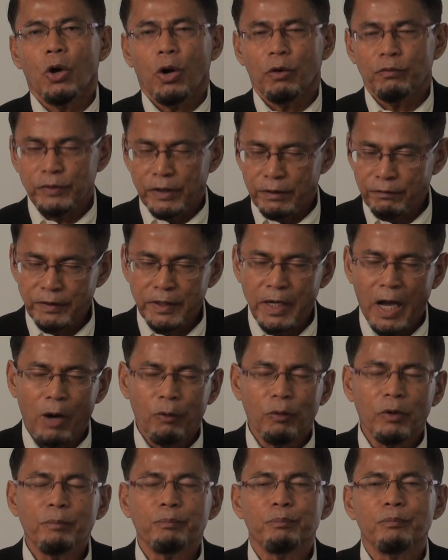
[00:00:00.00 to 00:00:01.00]
of even
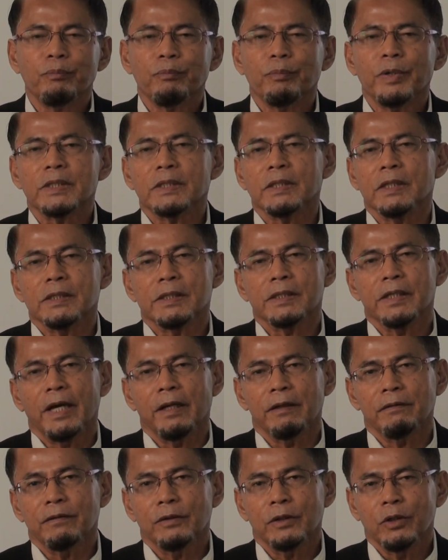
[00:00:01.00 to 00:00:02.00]
our personal
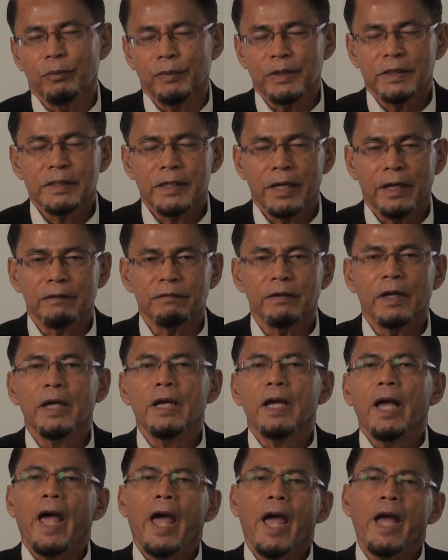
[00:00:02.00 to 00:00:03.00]
self, human self.
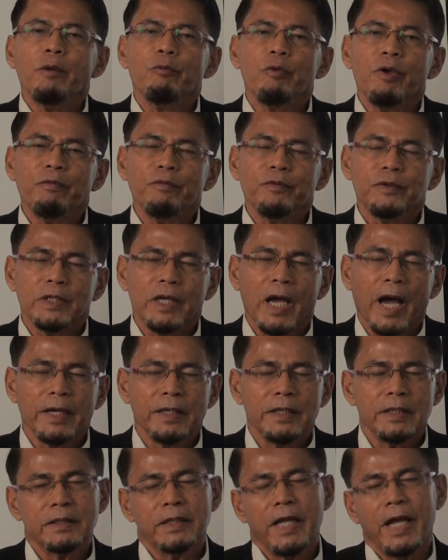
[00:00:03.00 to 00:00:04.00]
And with the
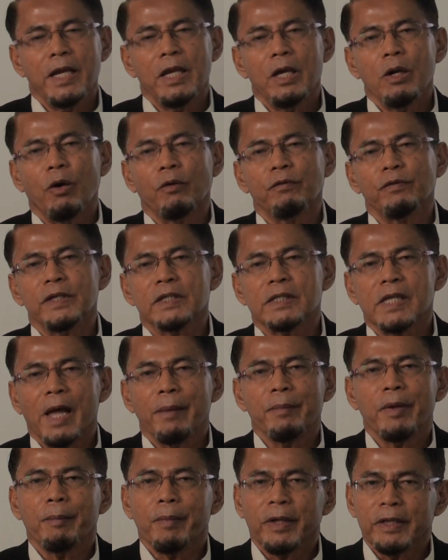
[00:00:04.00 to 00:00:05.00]
understanding of
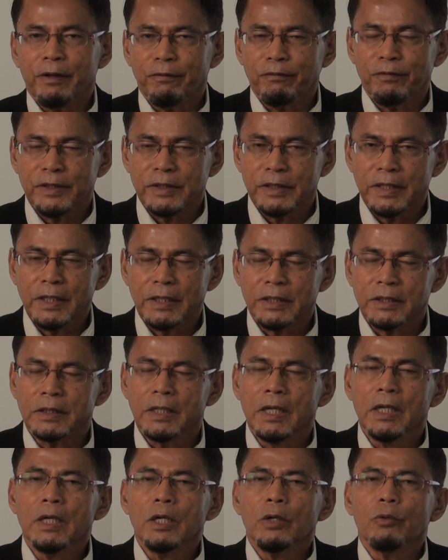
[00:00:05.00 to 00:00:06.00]
Islamic
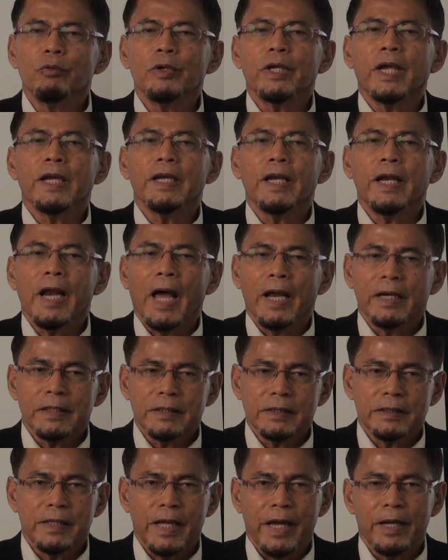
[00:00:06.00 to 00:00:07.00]
metaphysics, we can then
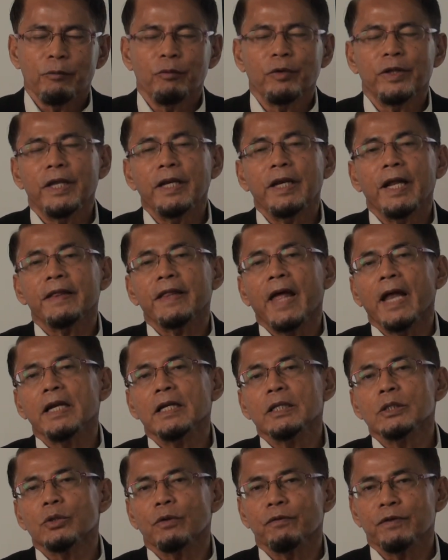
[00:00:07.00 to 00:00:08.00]
understand within the
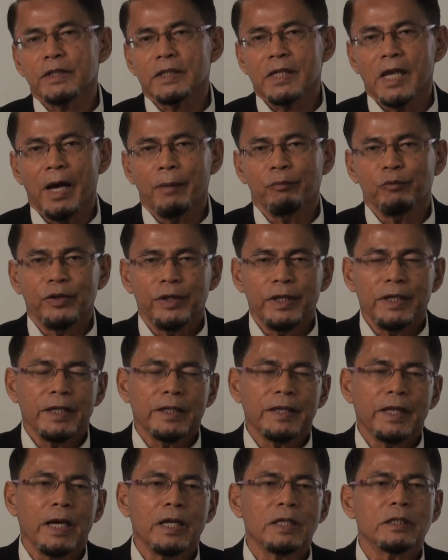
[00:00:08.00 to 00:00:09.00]
tenets of Islam, within
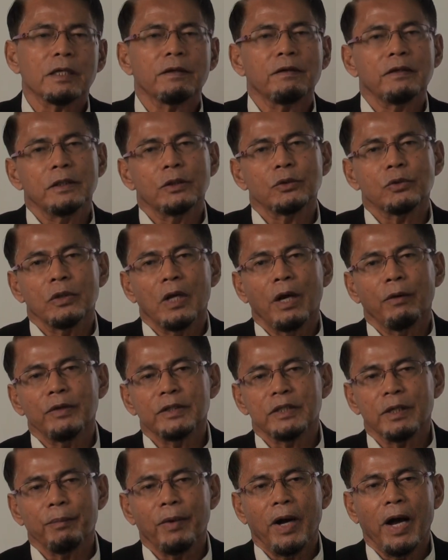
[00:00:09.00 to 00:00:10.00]
the tenets of Ahlus Sunnah
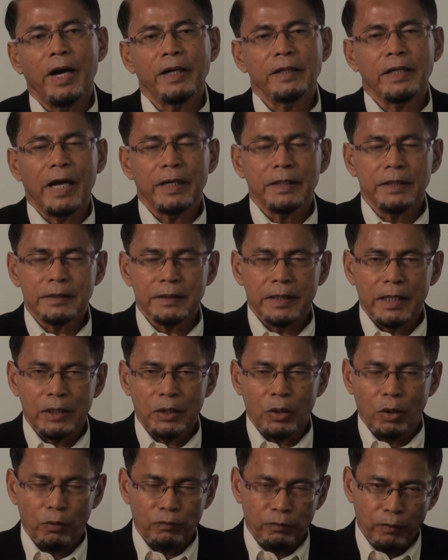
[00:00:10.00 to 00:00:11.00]
wal Jama'ah, the
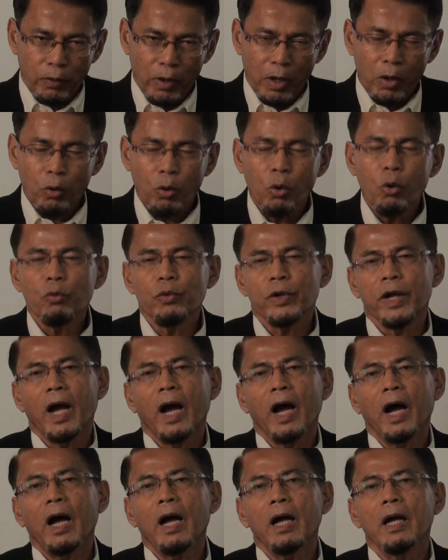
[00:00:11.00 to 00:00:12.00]
understanding of who we
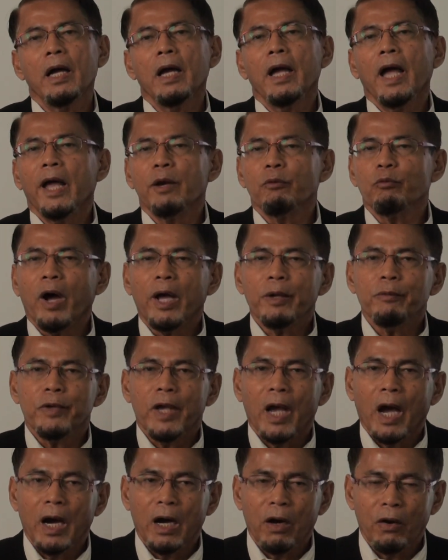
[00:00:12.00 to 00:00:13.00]
are and why
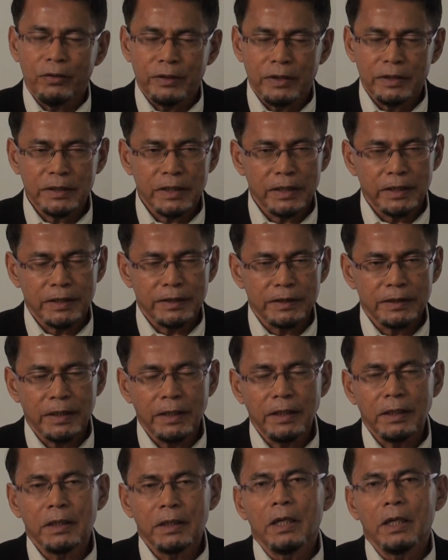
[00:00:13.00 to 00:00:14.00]
we are on this earth.
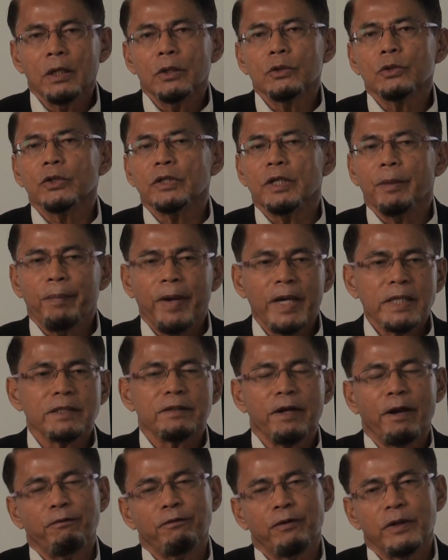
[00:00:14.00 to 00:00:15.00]
So the
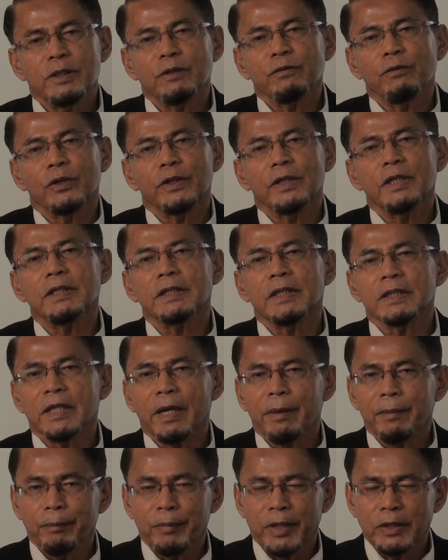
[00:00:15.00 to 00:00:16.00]
best reference for this, as
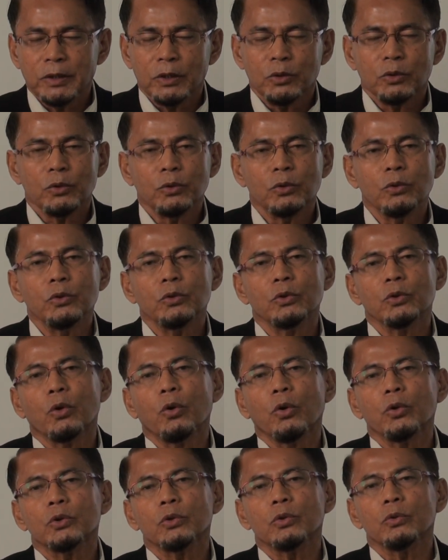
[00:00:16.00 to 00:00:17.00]
I've mentioned to you, you
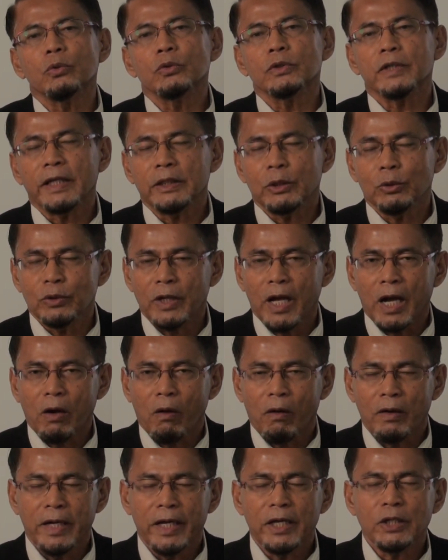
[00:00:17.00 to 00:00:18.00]
go to Zaytuna
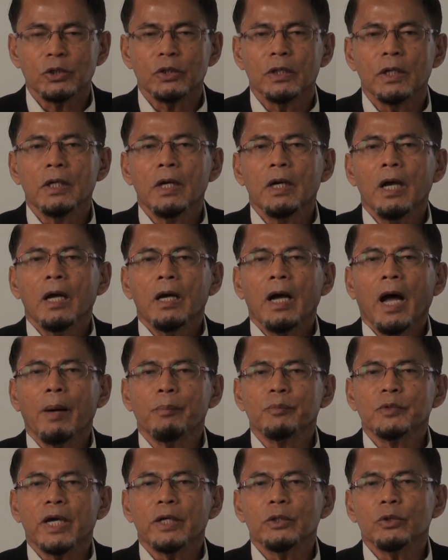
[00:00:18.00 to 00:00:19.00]
College,
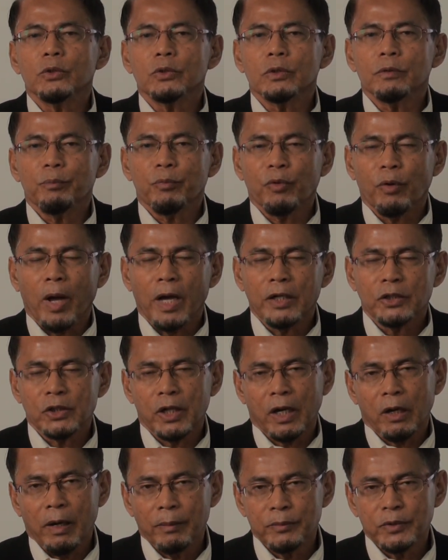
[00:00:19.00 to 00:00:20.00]

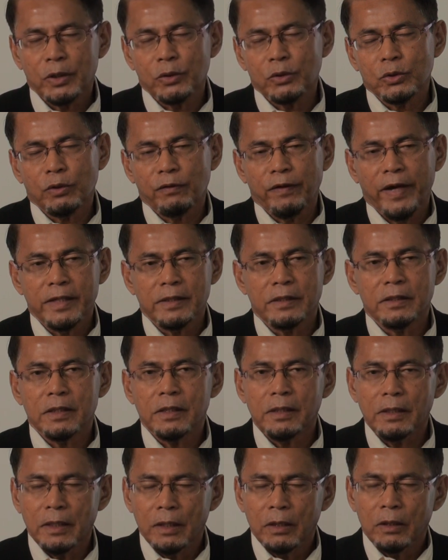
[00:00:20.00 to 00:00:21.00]
Sheikh Hamza Yusuf
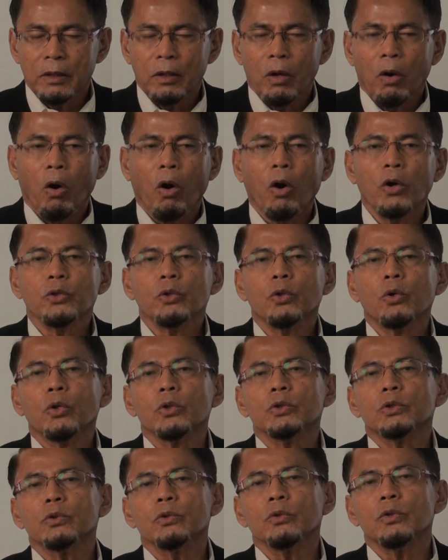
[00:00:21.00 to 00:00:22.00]
Henson, or you
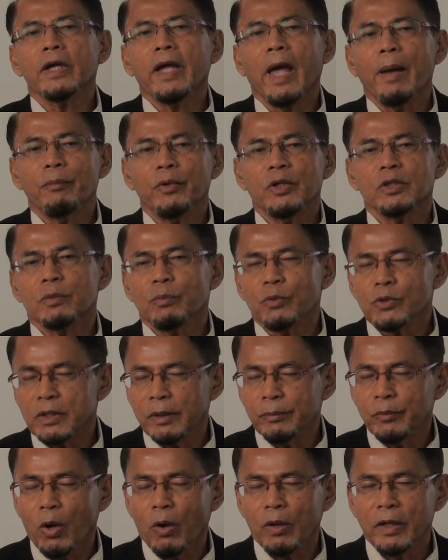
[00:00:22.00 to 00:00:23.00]
go to Cambridge
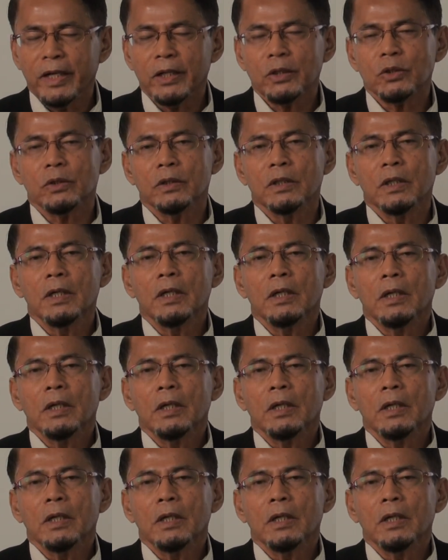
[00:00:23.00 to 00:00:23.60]
Muslim College,